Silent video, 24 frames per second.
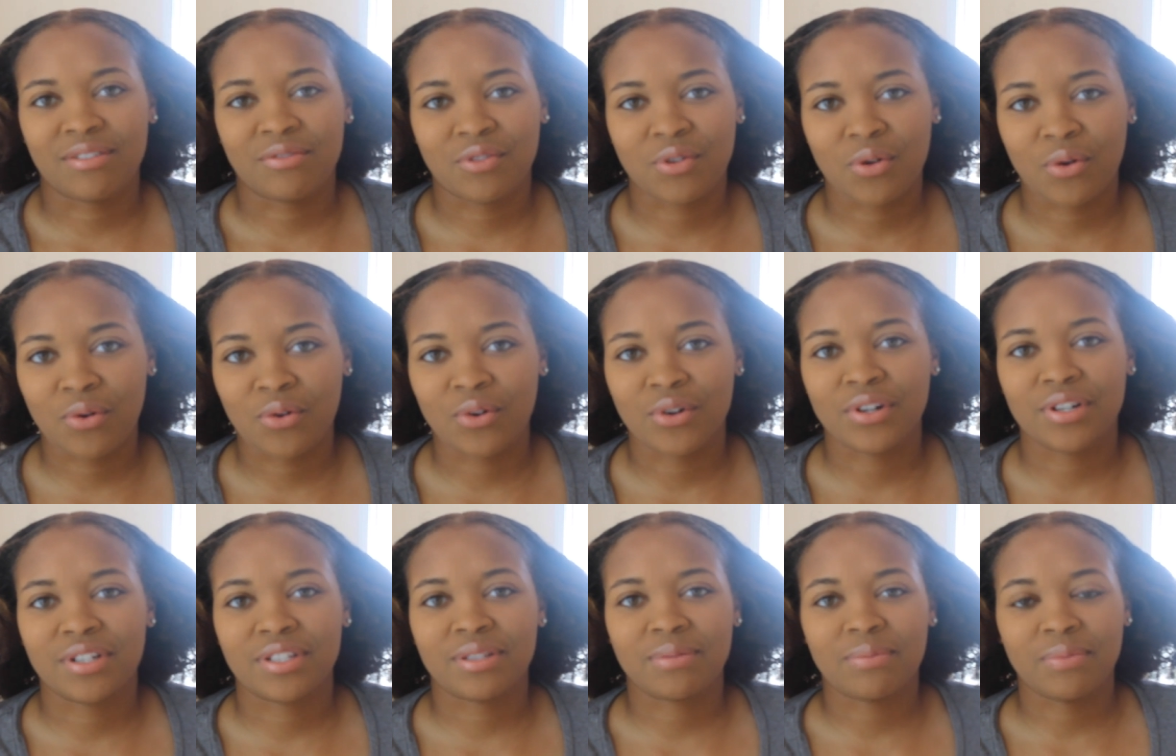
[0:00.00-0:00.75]
it, of
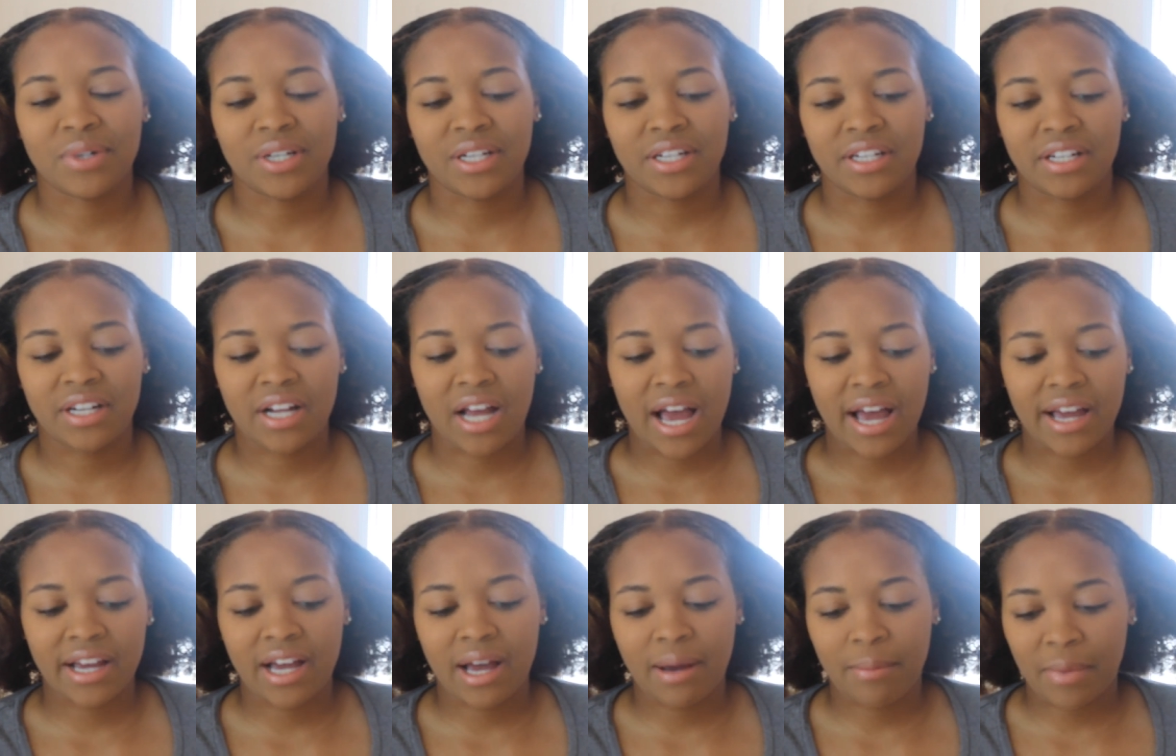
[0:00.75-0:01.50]
course, but
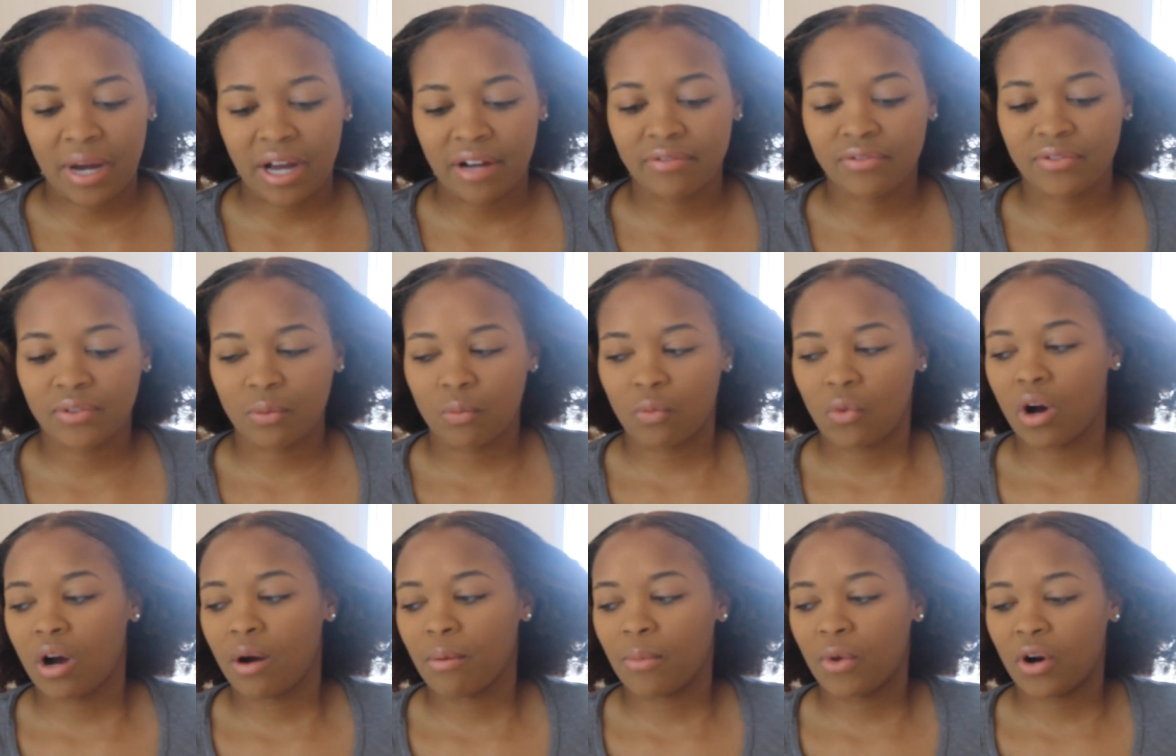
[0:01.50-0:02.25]
I got mine
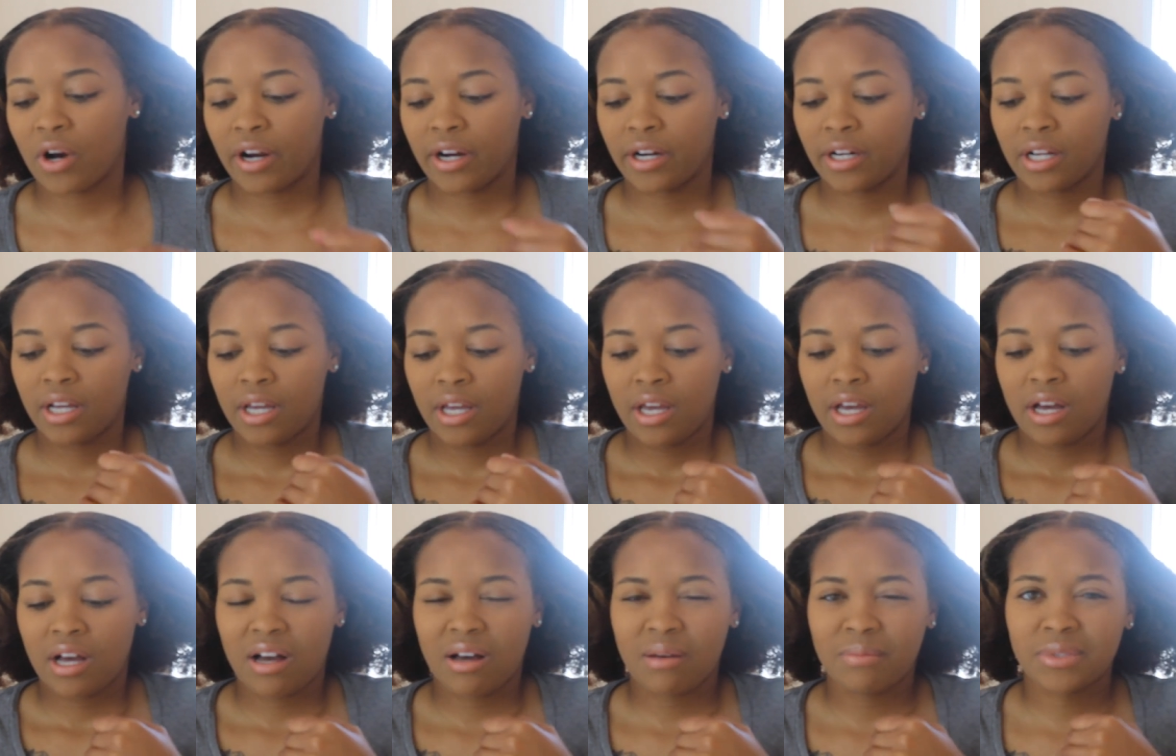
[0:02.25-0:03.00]
from Walmart.
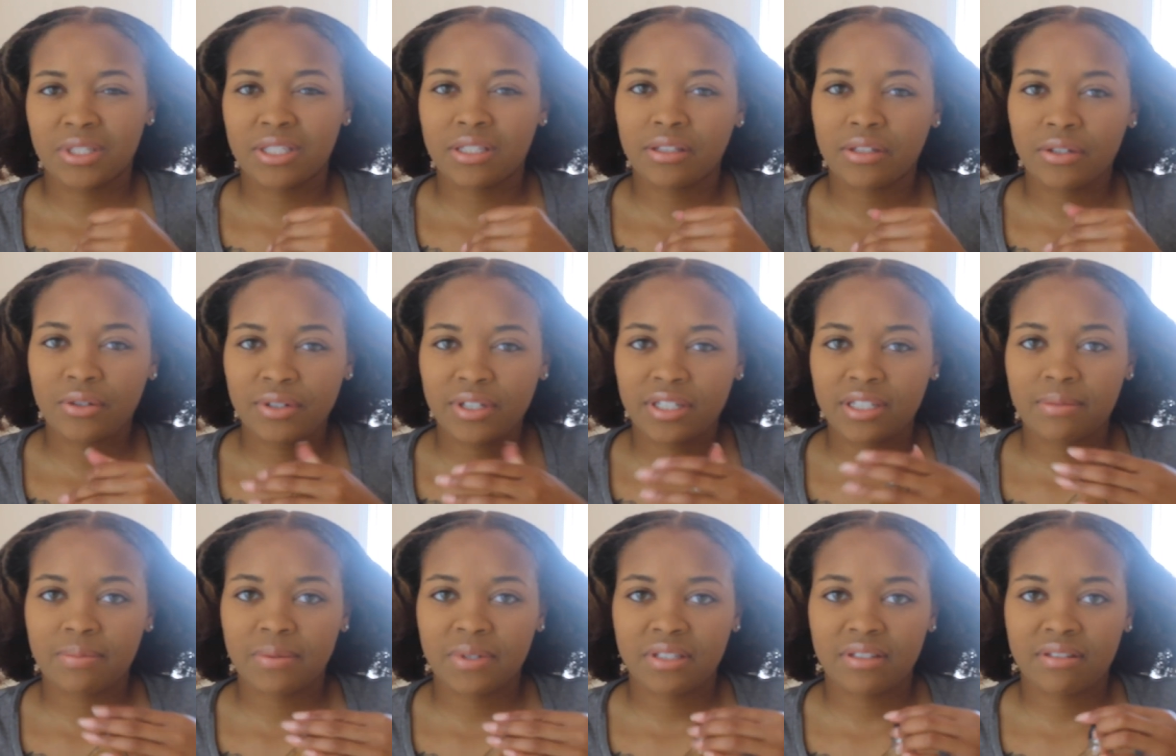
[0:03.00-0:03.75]
Um, it's a little
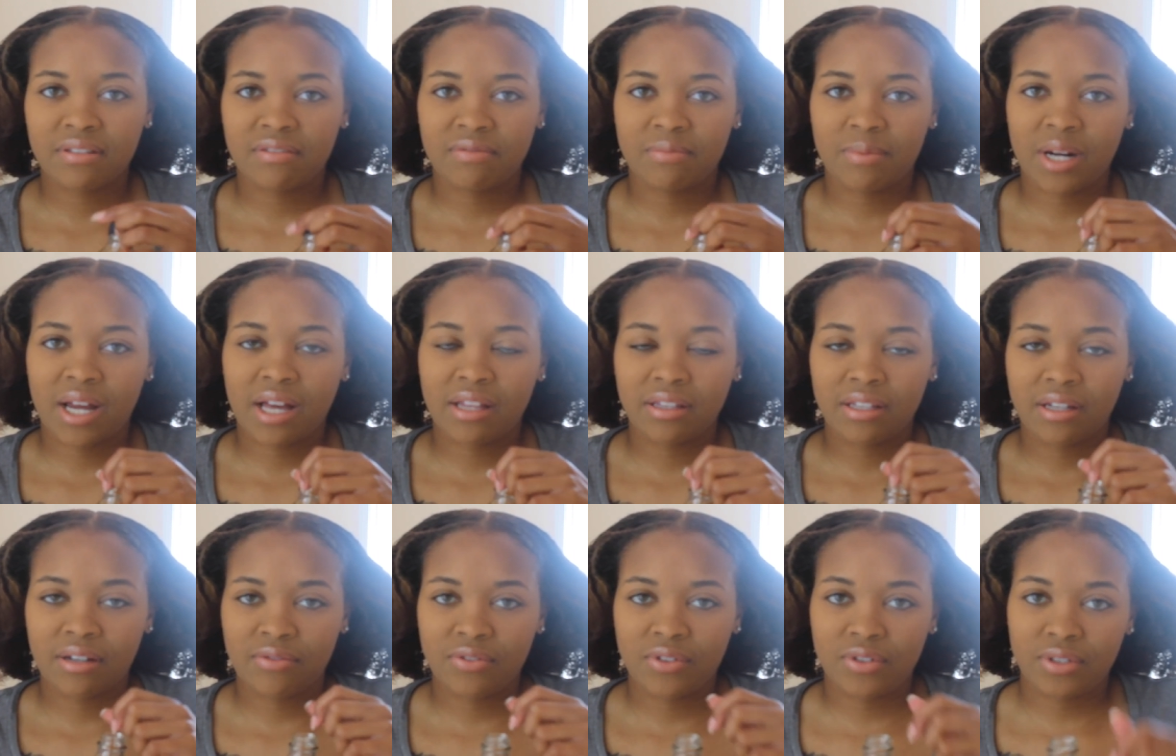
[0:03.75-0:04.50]
expensive, but I
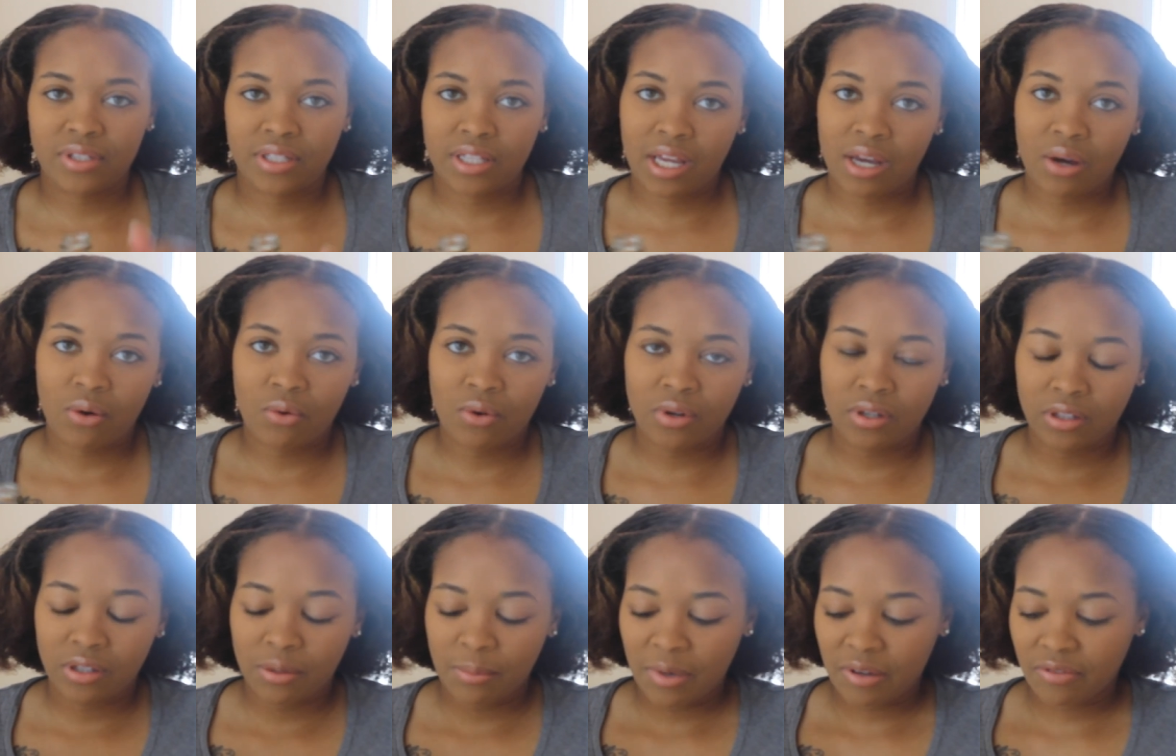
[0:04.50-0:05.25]
love using that
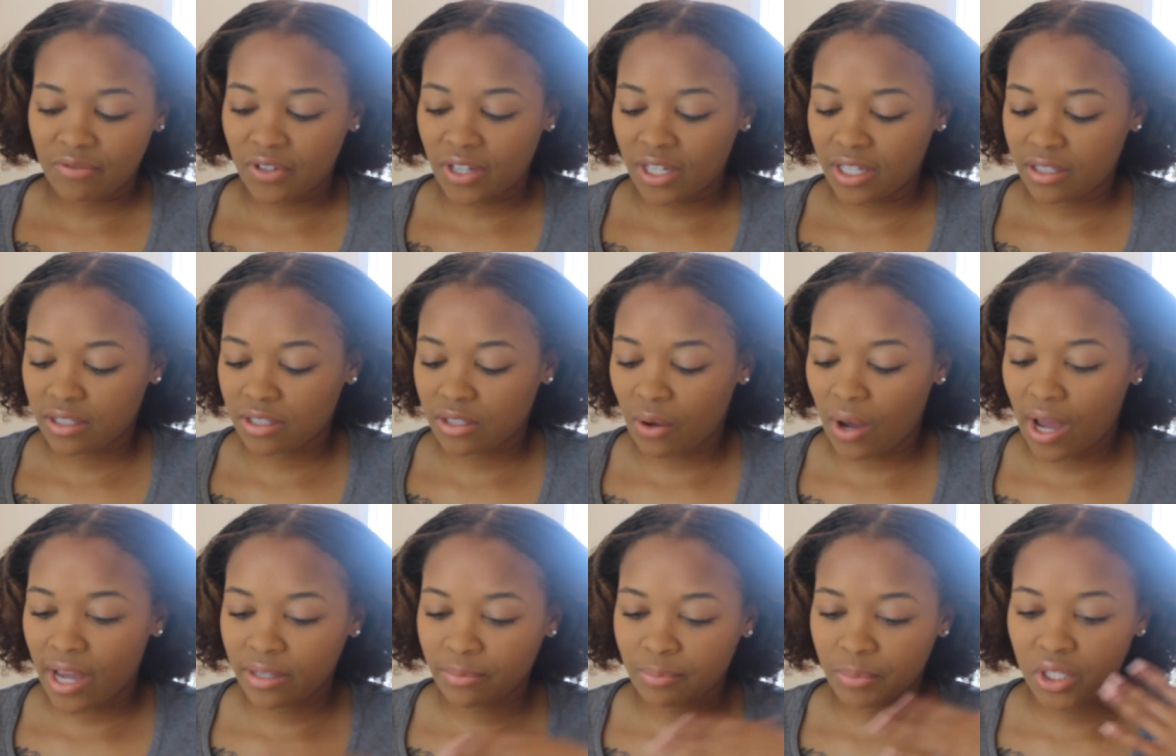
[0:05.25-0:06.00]
oil on my face. So
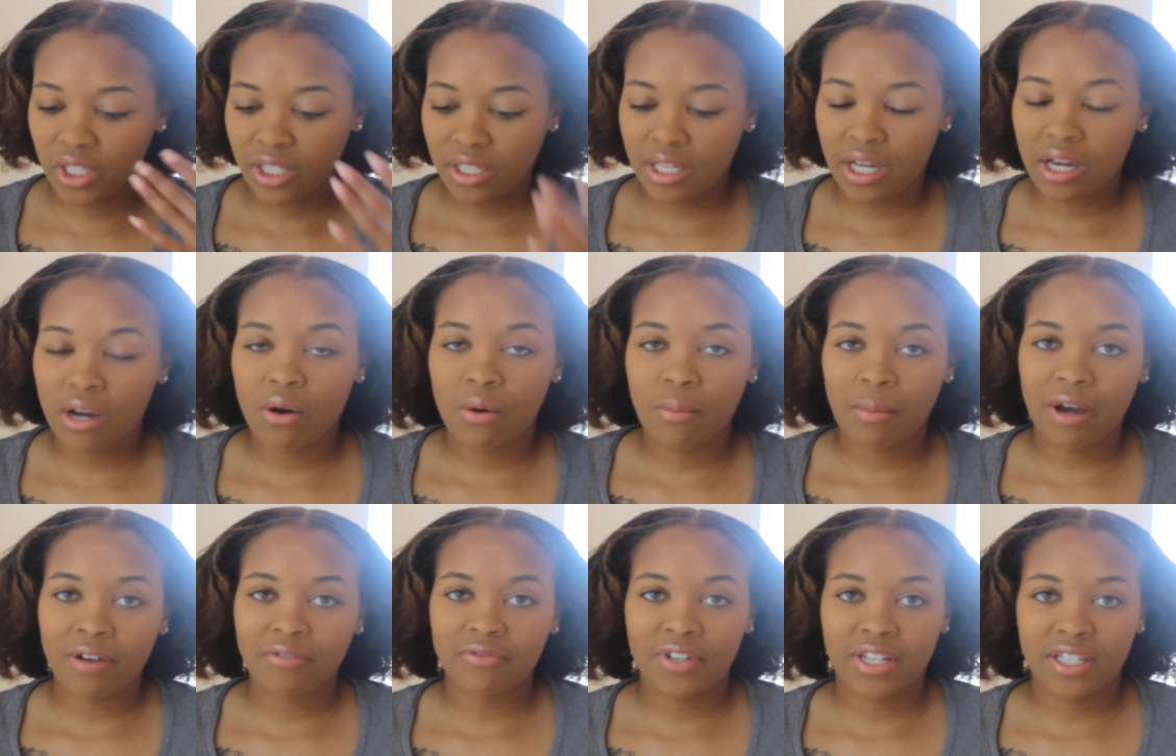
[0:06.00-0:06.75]
I put that
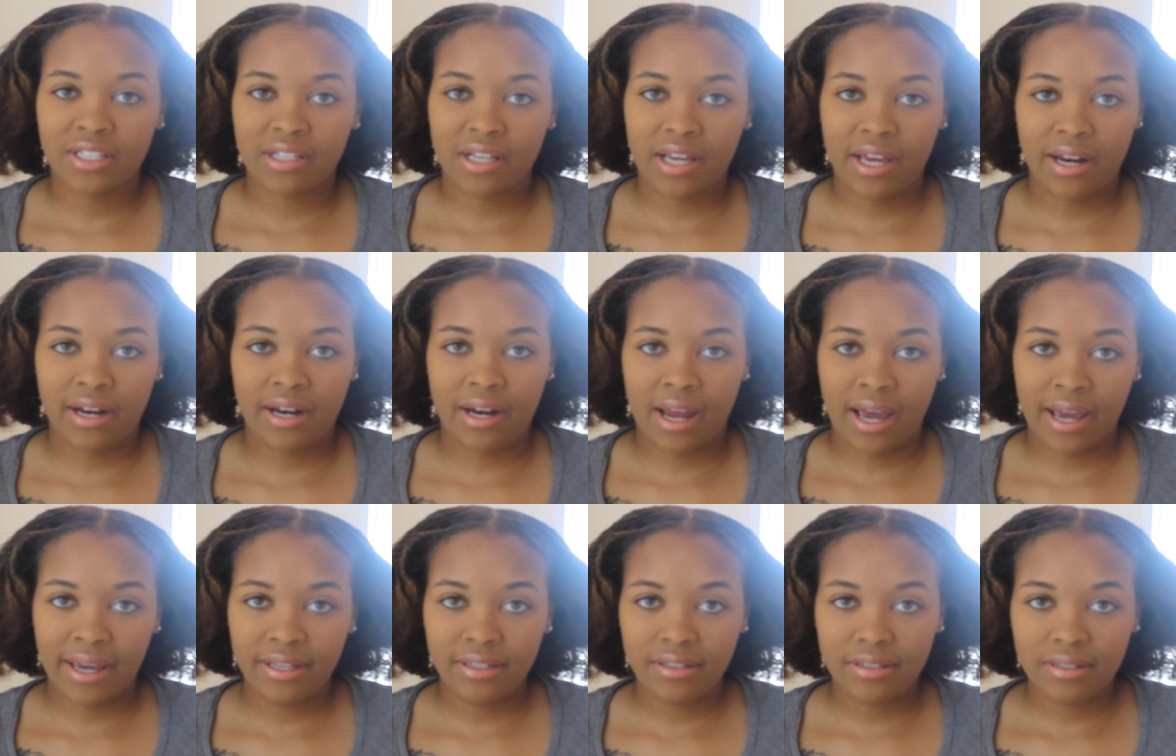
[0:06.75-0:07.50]
on my face at
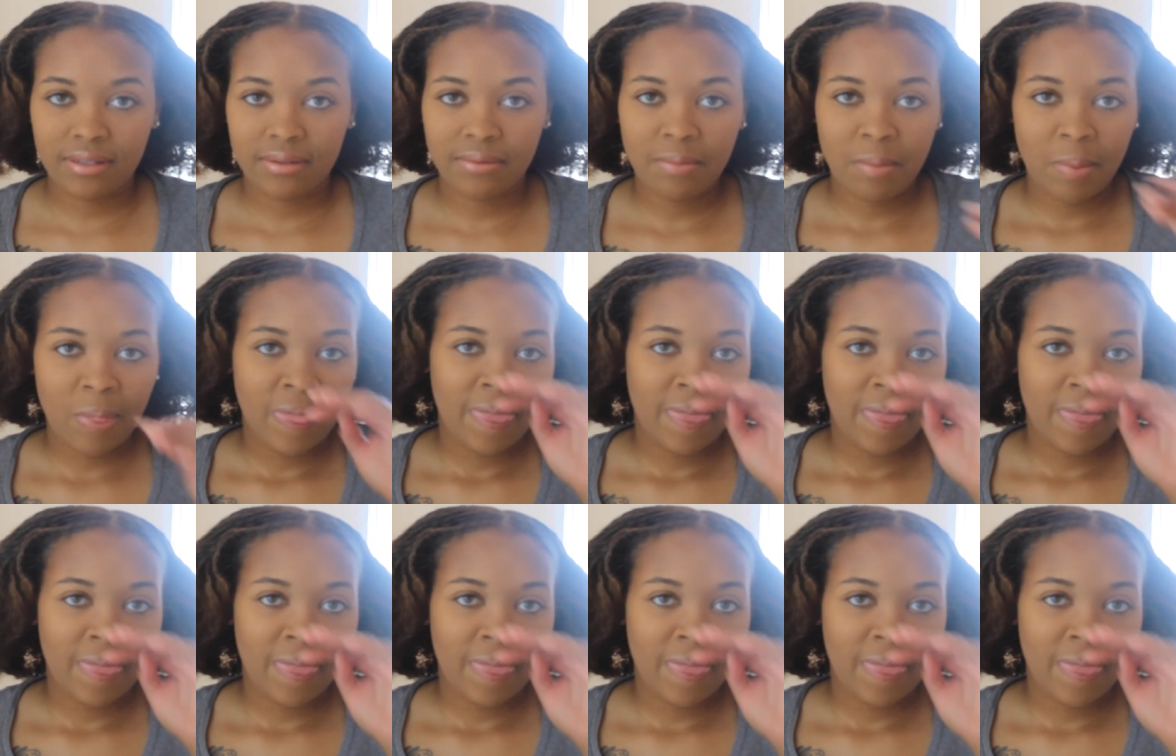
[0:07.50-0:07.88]
night.